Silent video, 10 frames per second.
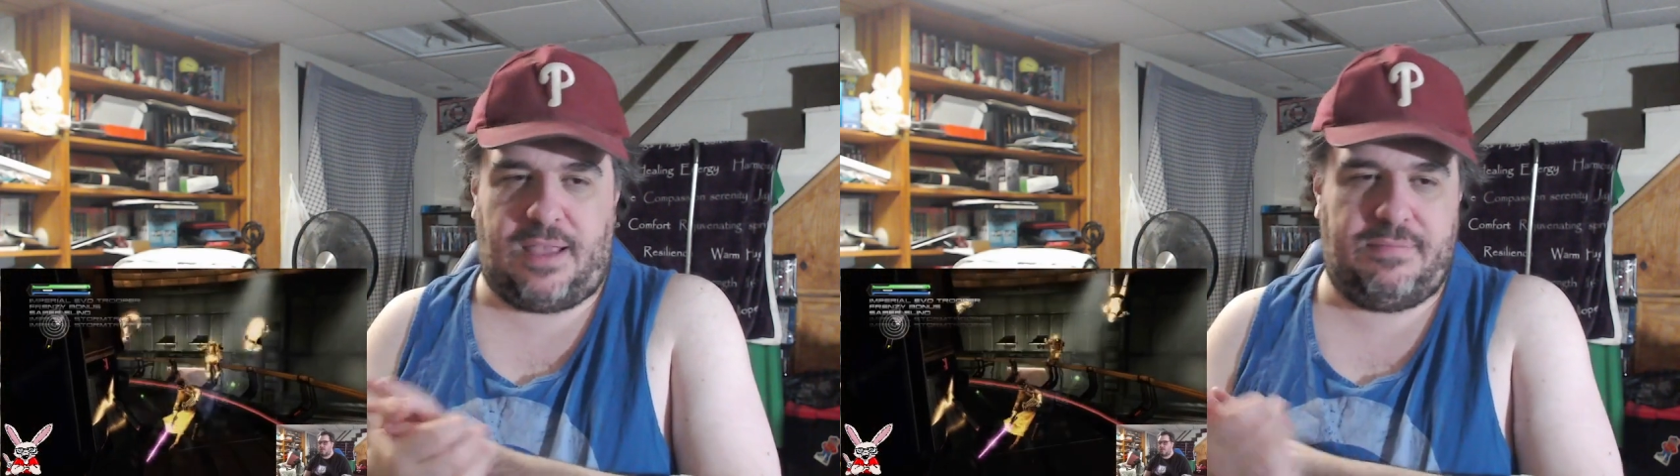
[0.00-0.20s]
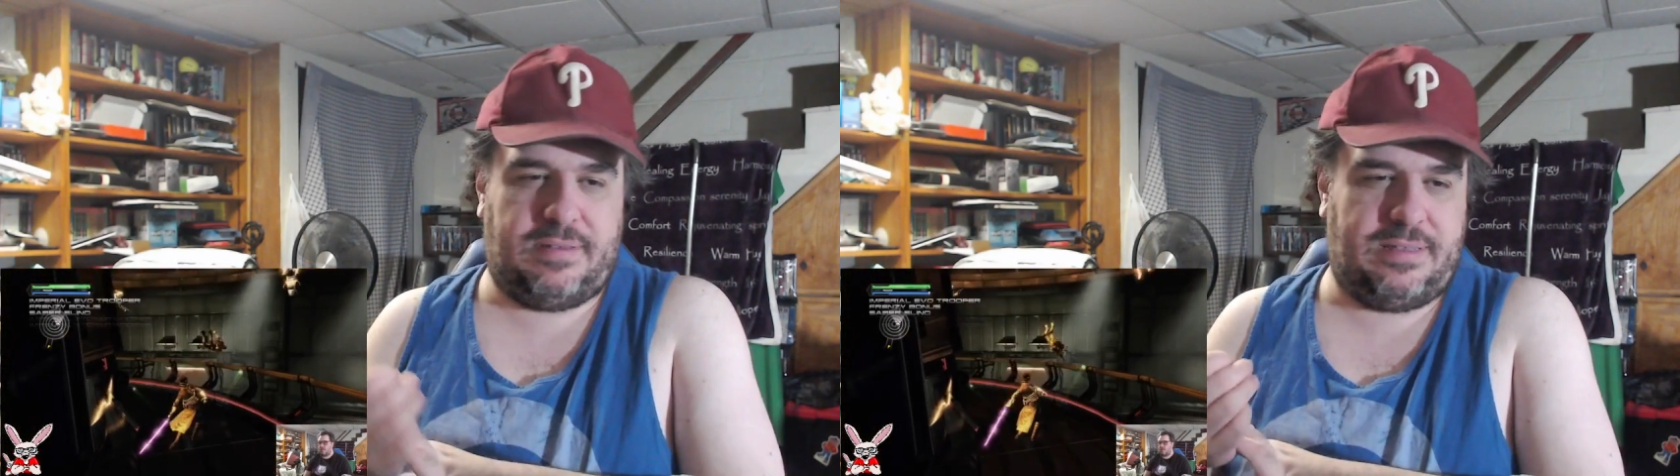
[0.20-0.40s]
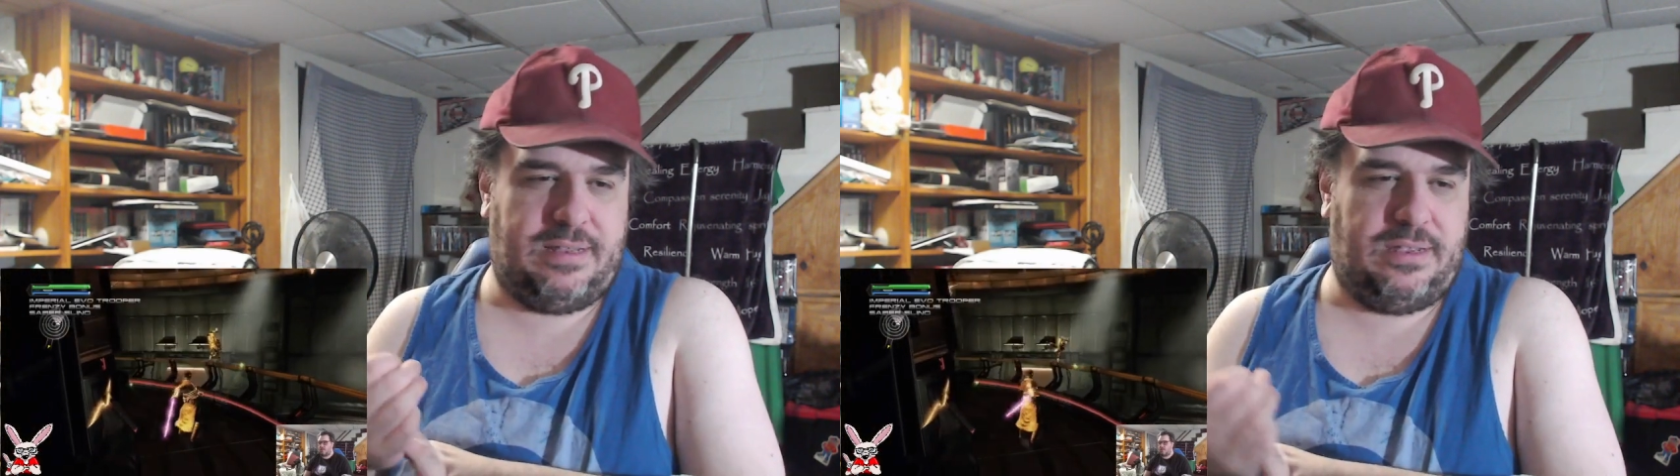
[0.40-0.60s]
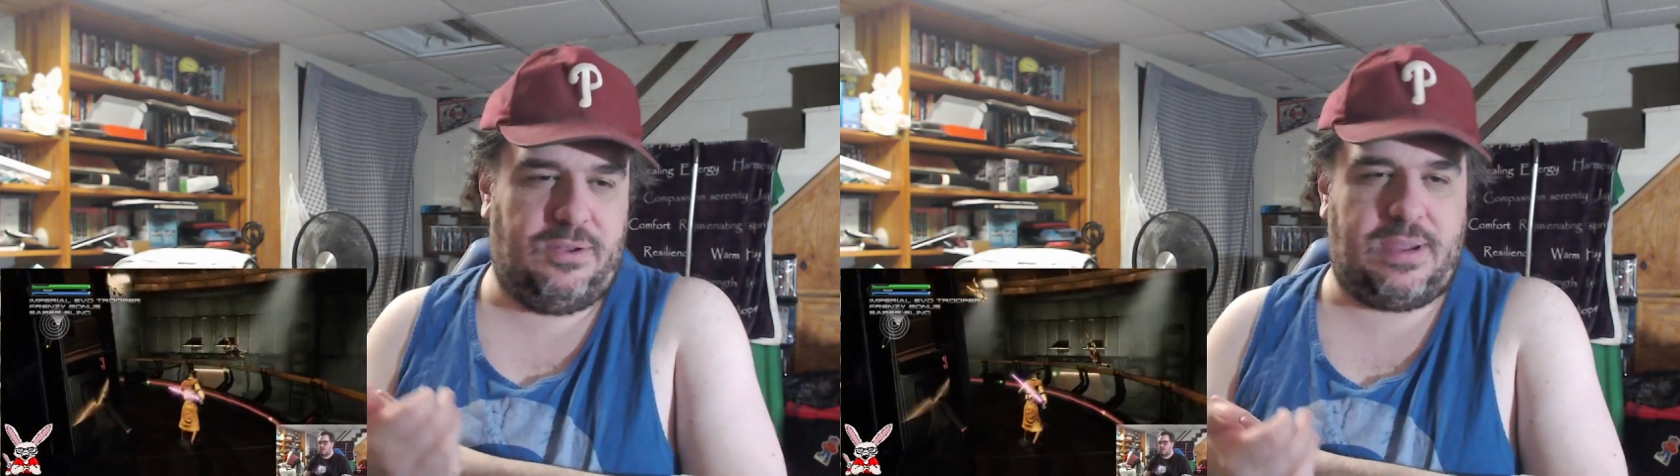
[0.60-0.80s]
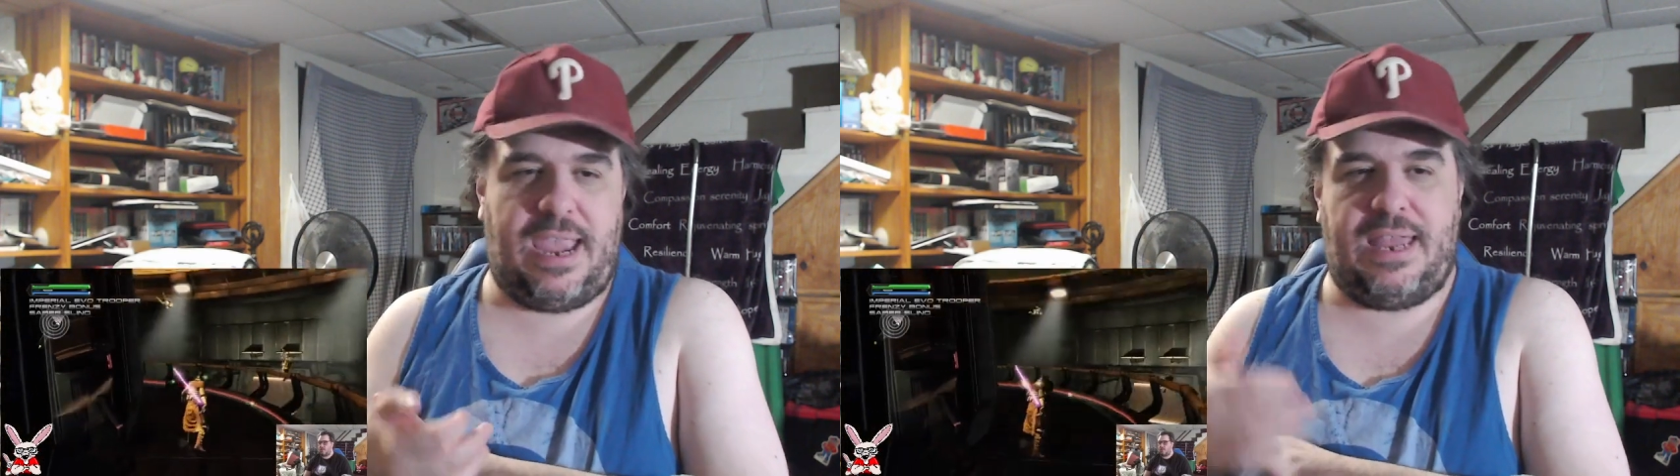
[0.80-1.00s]
Obviously,
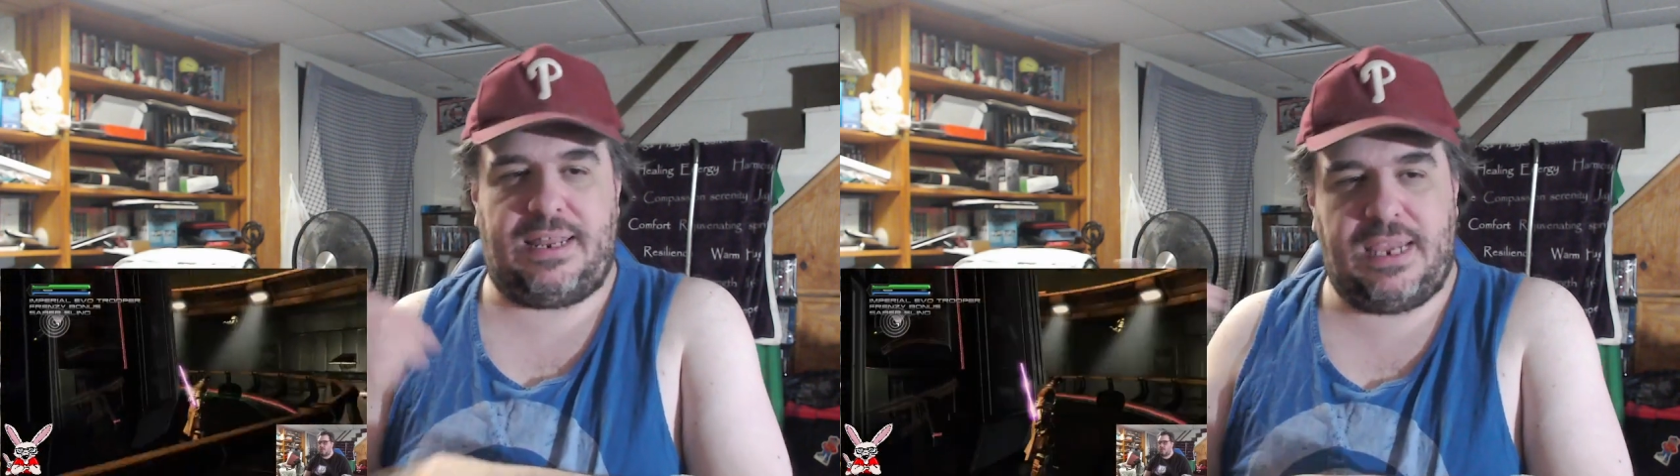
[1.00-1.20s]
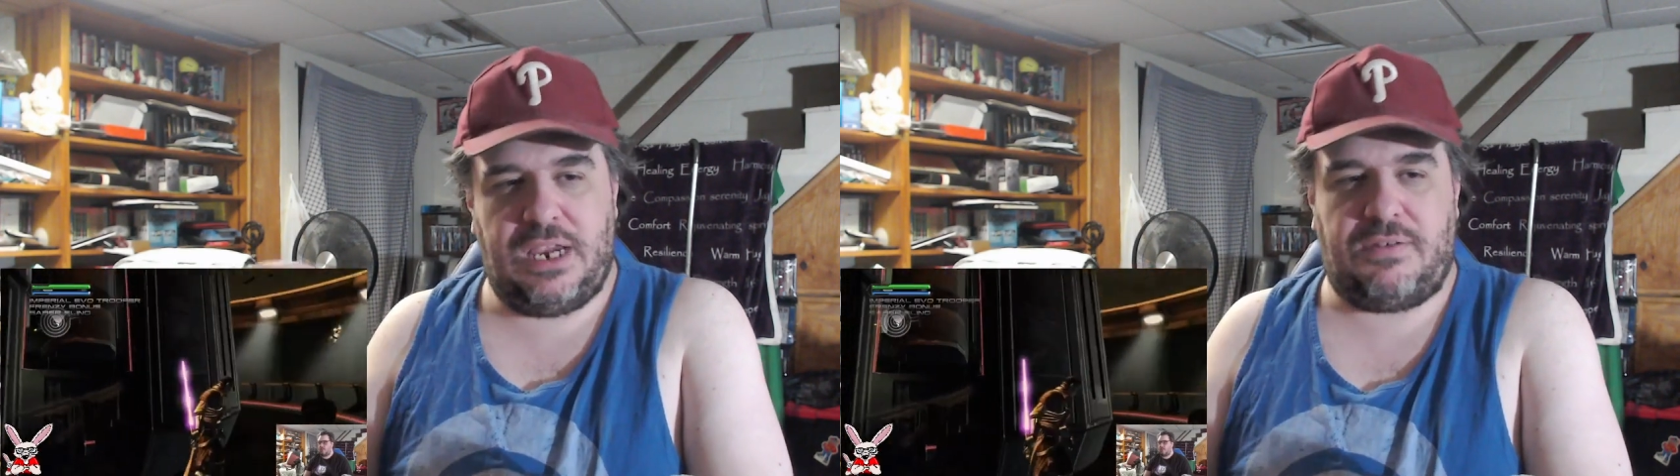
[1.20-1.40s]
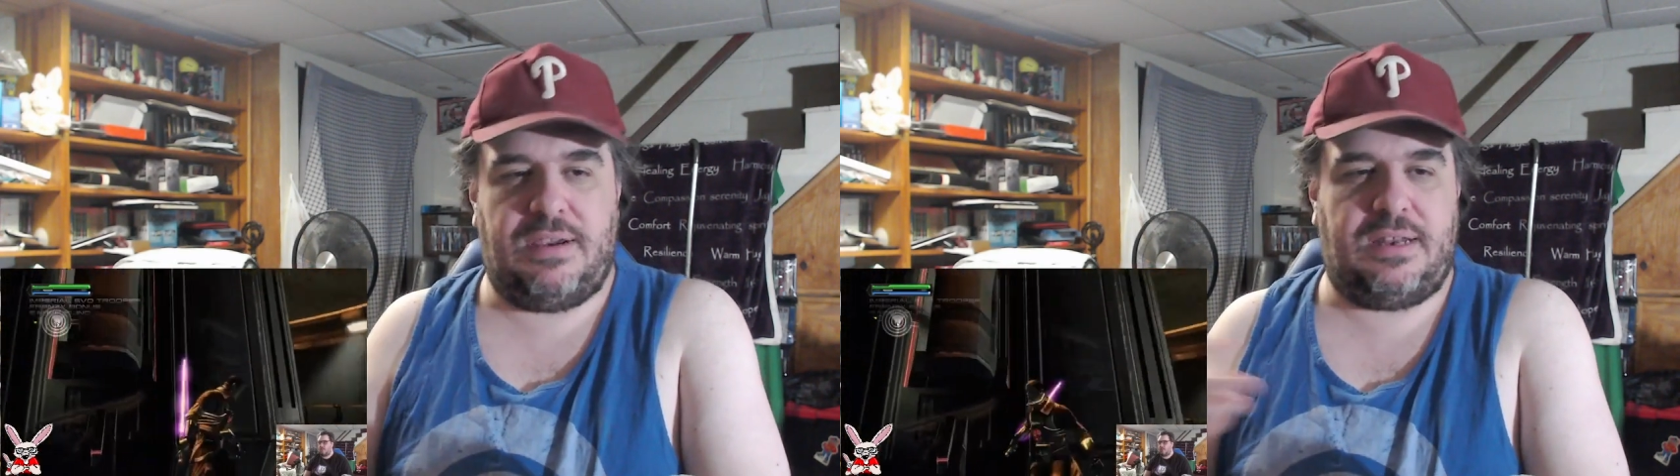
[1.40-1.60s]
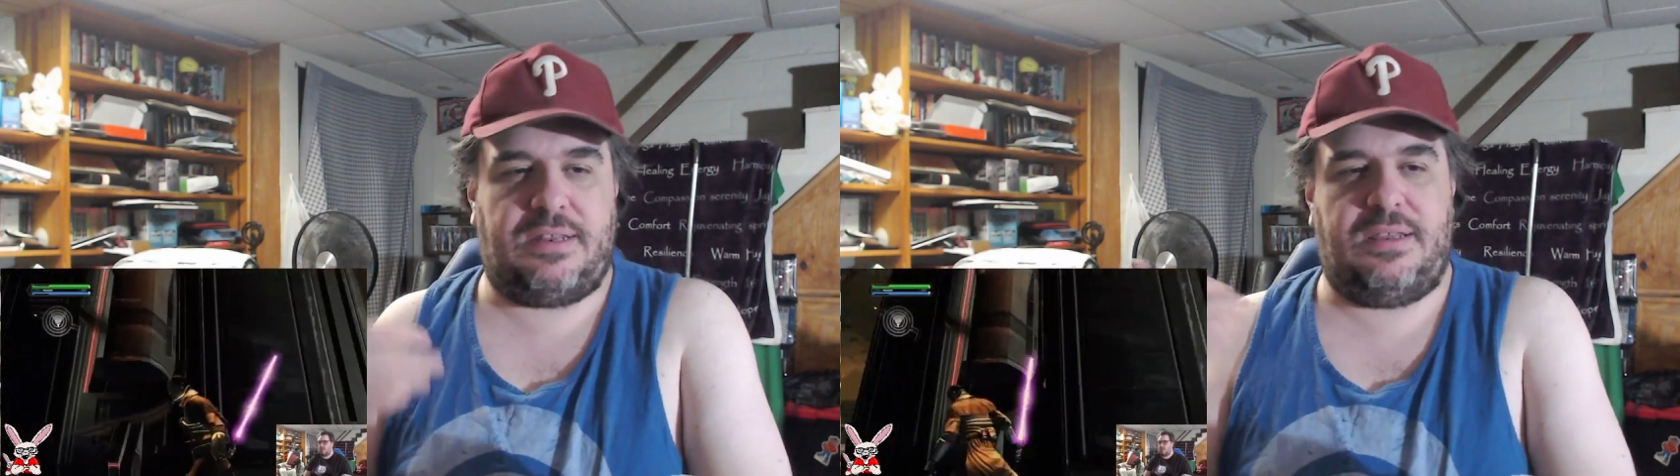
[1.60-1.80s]
you can't hear it